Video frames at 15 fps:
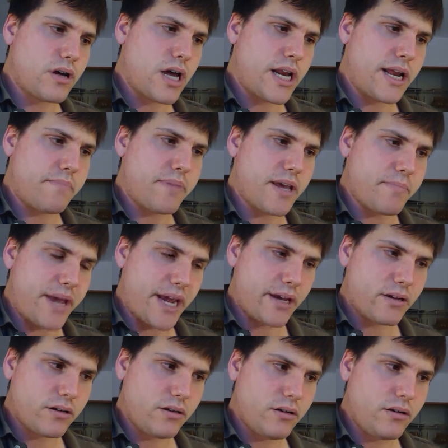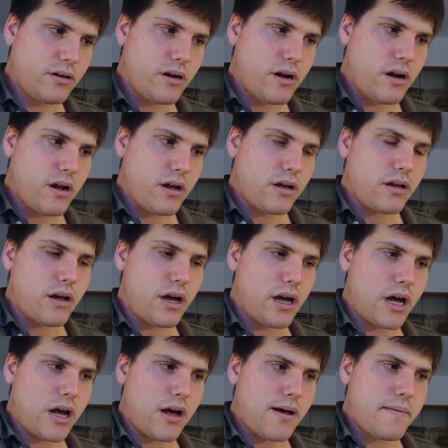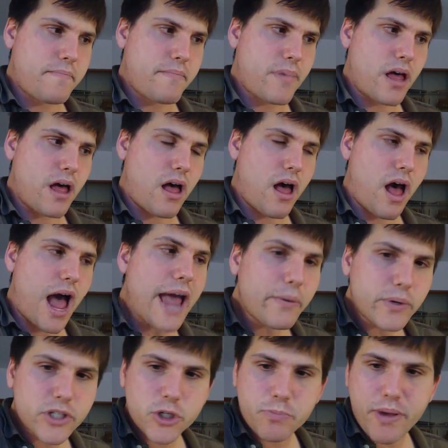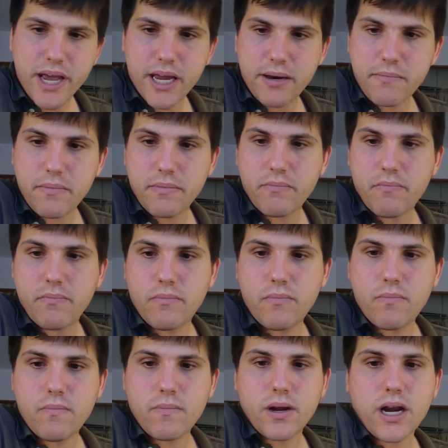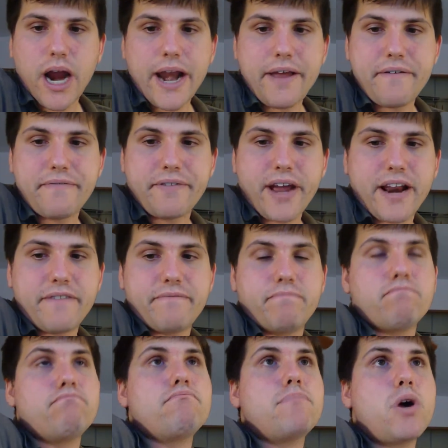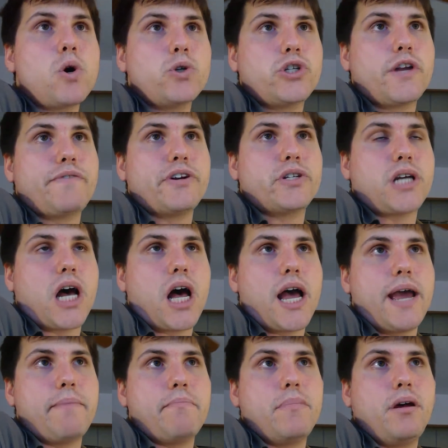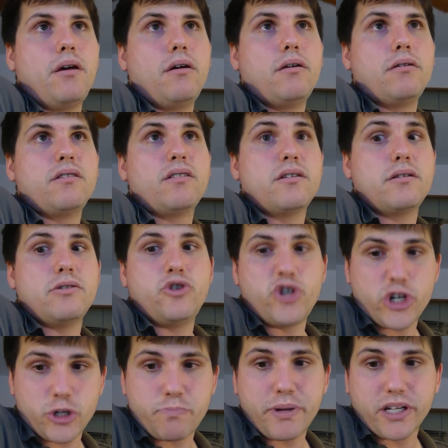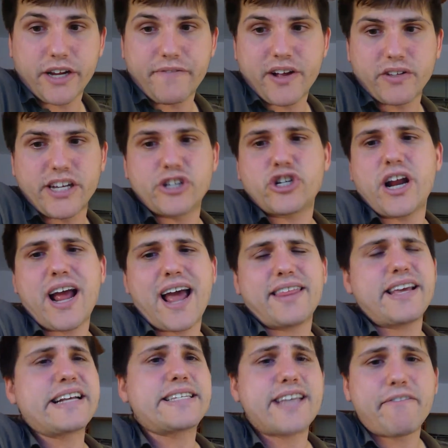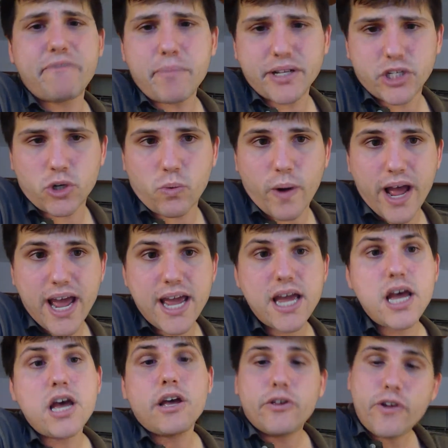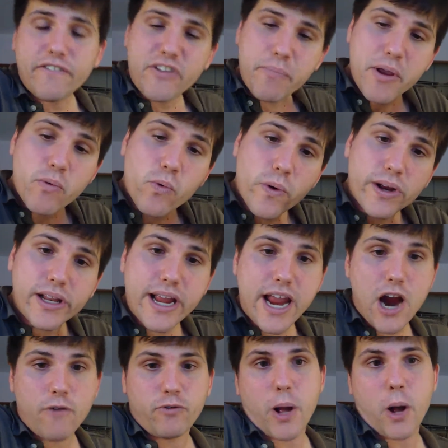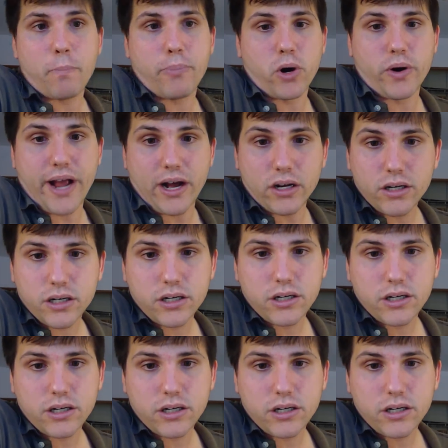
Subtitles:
an NBME. I would spend kind of most of your time just building foundation. I think 7 months away, you have to be really careful about burnout.